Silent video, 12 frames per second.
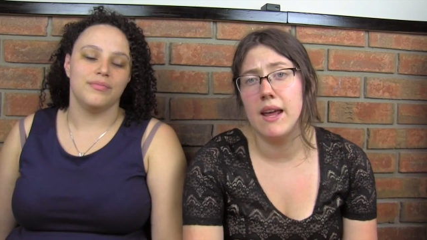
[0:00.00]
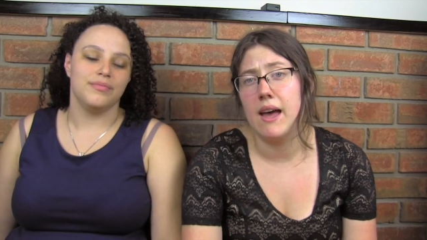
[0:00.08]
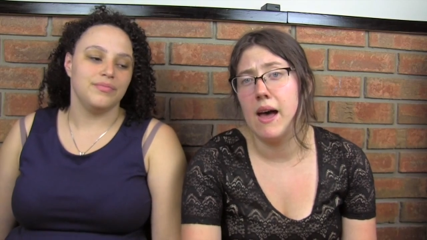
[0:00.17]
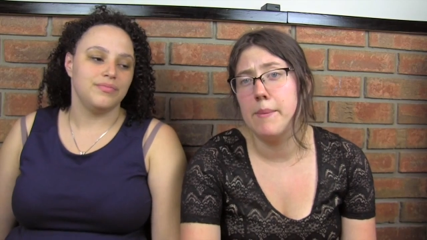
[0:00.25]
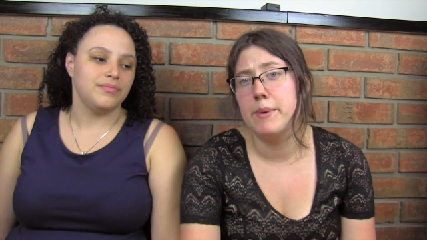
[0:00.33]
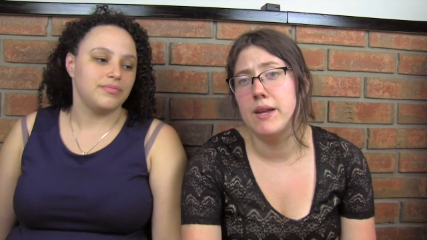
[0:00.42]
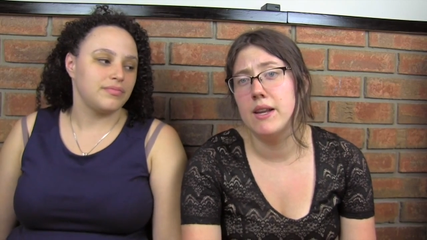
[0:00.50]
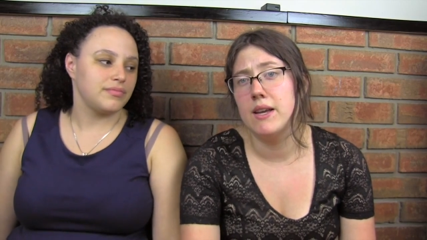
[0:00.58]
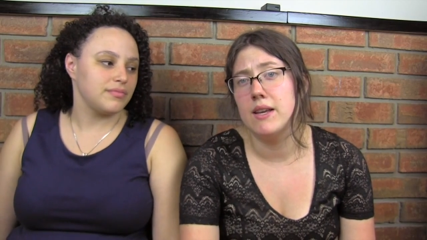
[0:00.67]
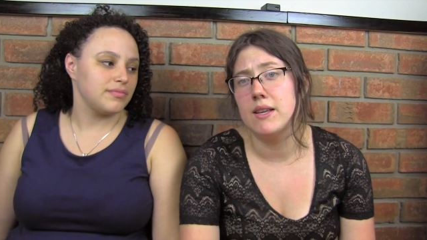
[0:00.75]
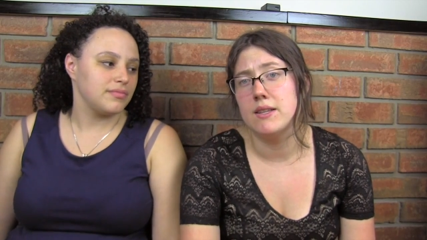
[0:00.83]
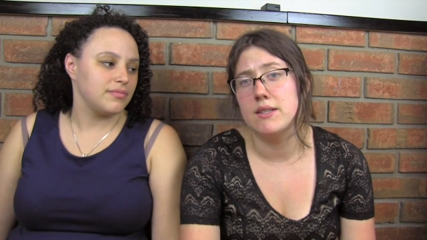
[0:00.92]
Speaker 1: gonna happen
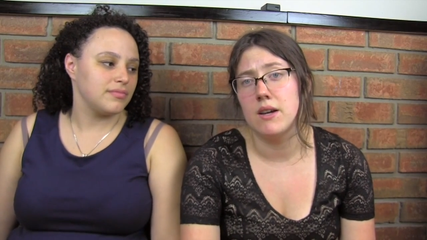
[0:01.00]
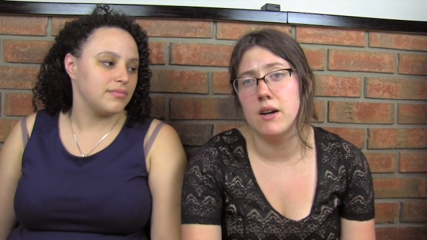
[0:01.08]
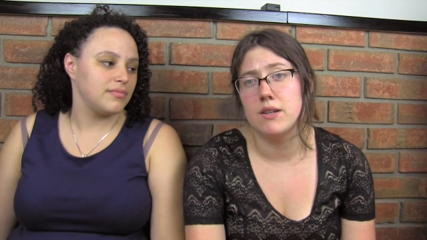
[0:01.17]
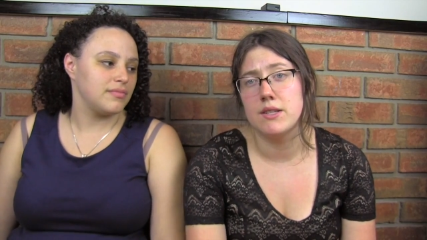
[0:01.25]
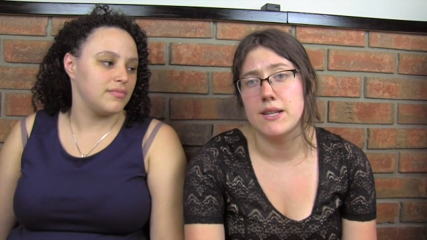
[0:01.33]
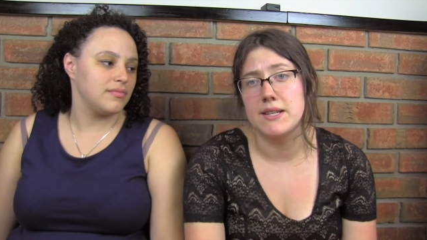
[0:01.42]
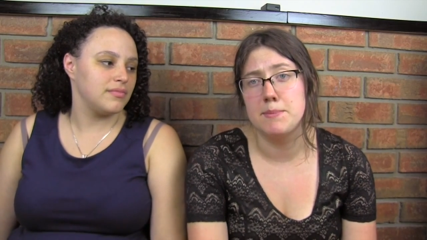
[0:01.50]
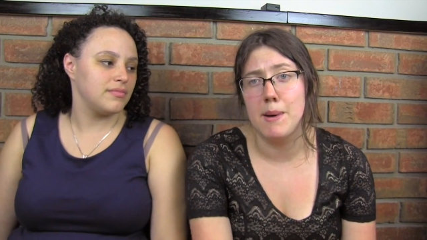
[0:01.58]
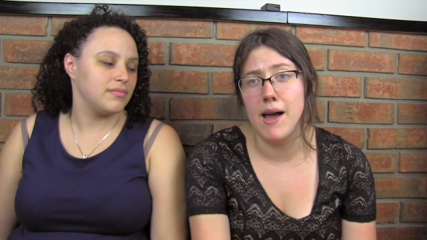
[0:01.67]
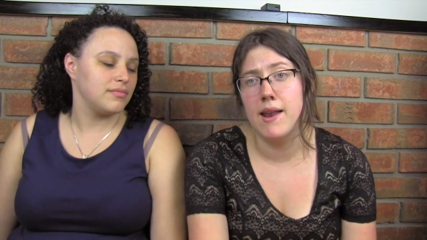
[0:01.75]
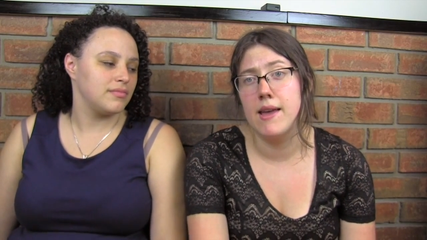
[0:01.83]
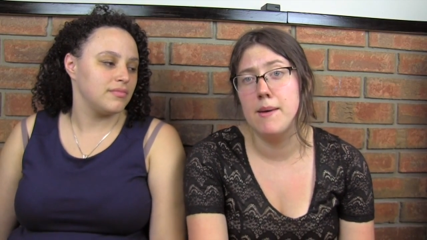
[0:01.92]
is Arya's gonna
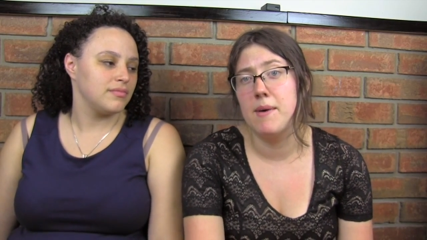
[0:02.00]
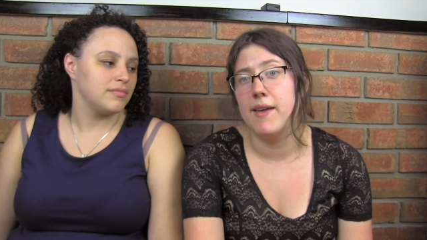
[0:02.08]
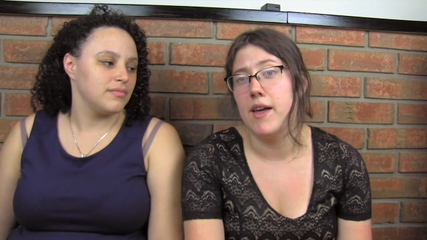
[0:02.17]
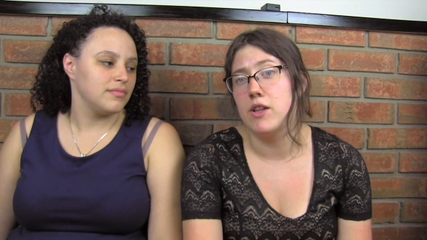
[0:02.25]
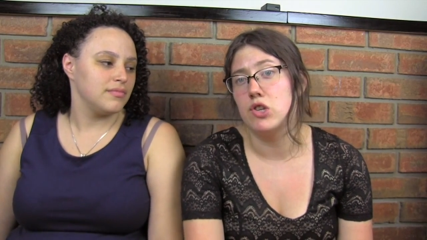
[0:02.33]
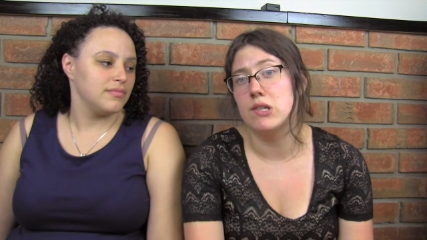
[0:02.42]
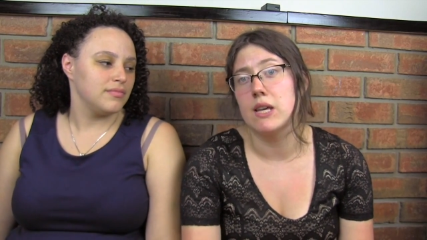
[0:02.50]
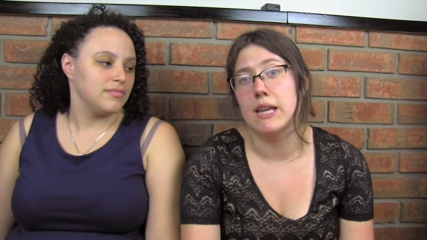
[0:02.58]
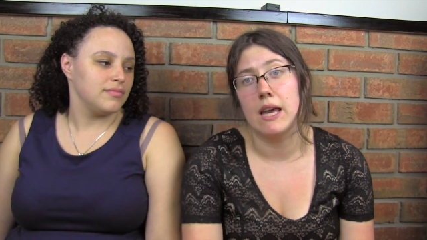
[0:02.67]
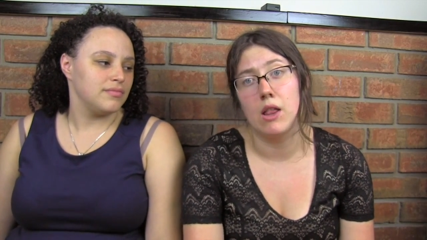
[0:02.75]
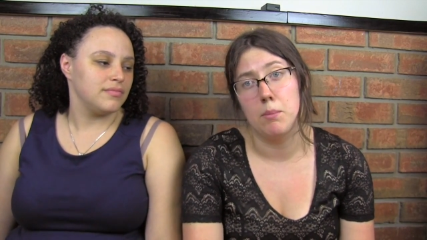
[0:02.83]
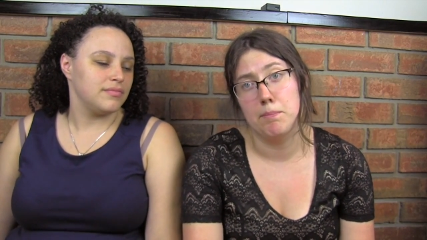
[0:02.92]
spy on him, and then she's gonna
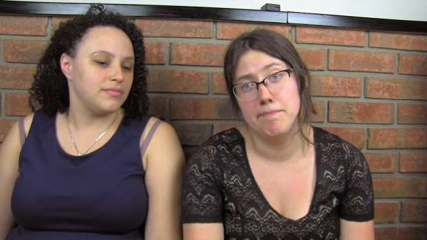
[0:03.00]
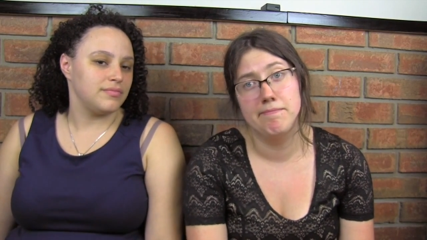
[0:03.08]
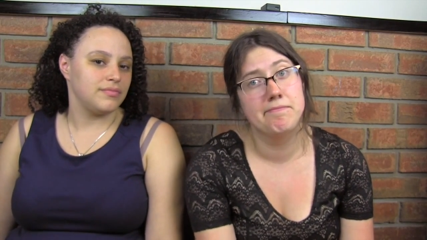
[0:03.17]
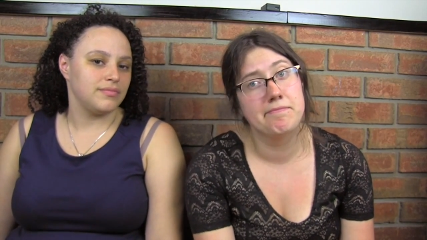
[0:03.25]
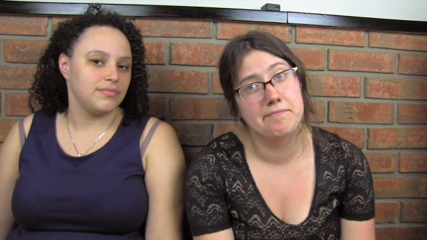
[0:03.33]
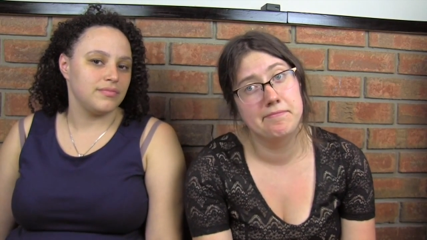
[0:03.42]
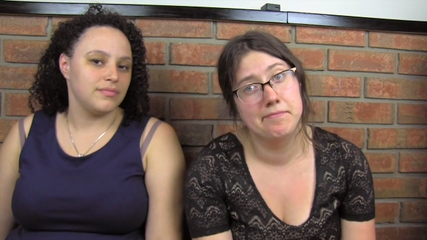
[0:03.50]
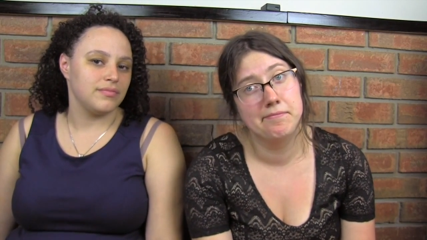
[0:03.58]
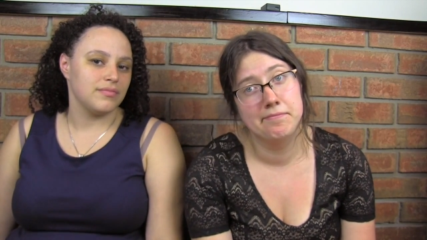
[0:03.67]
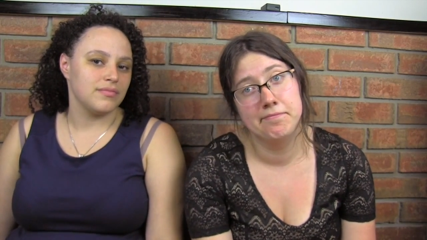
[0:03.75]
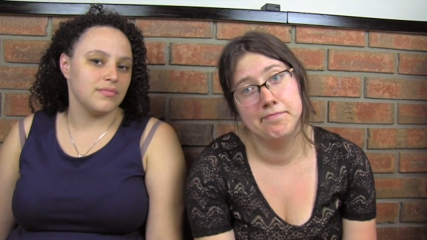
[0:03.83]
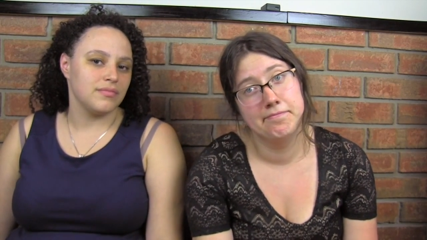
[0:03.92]
kill him.
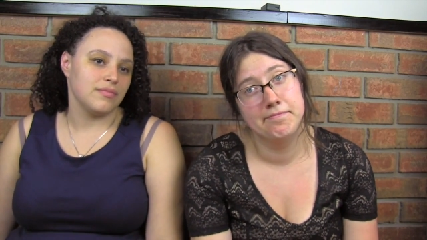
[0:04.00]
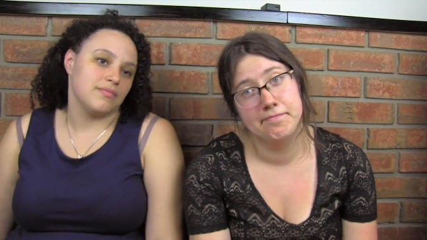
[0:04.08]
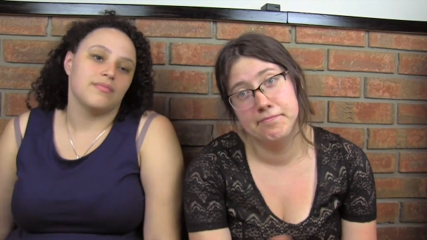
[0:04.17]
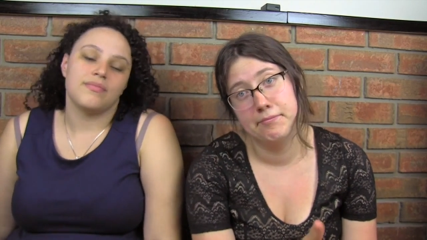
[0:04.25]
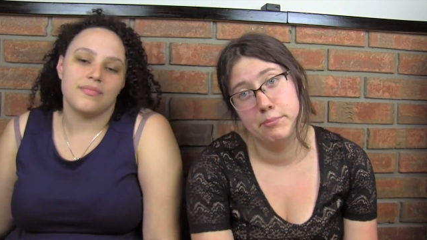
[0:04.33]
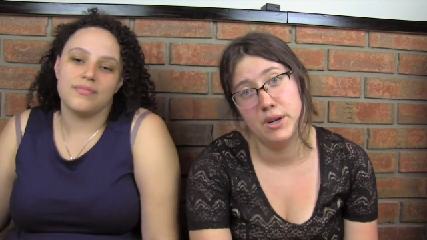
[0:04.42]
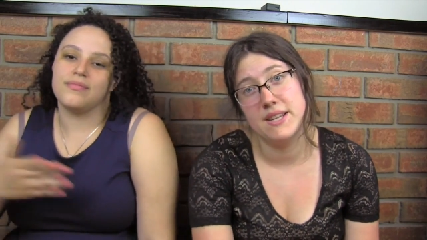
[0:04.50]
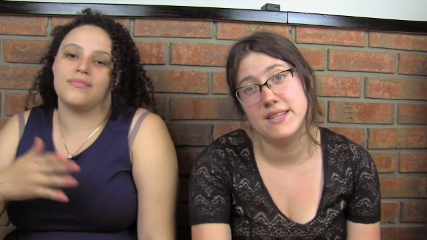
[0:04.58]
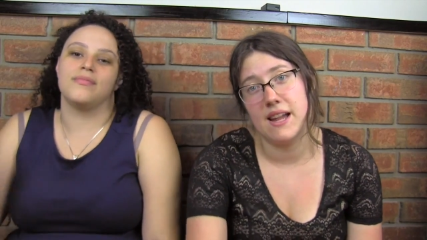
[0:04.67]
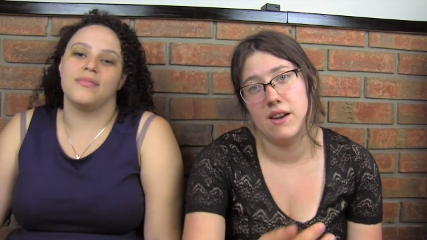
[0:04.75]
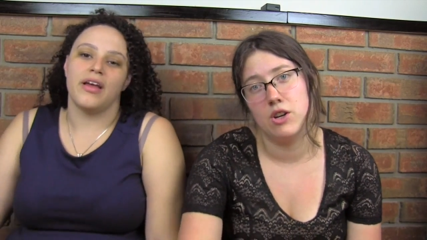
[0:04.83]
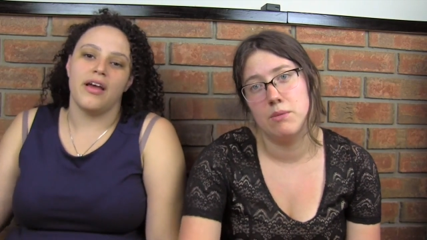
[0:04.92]
Pretty
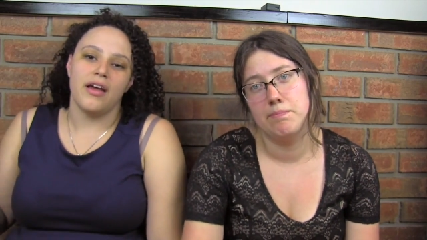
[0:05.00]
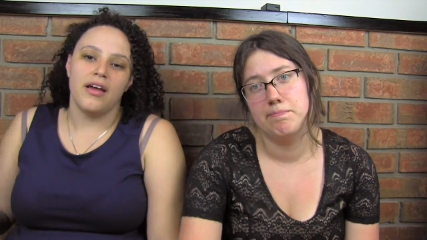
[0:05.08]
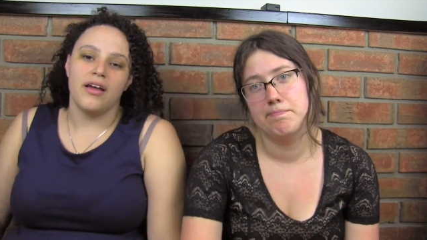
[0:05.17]
standard.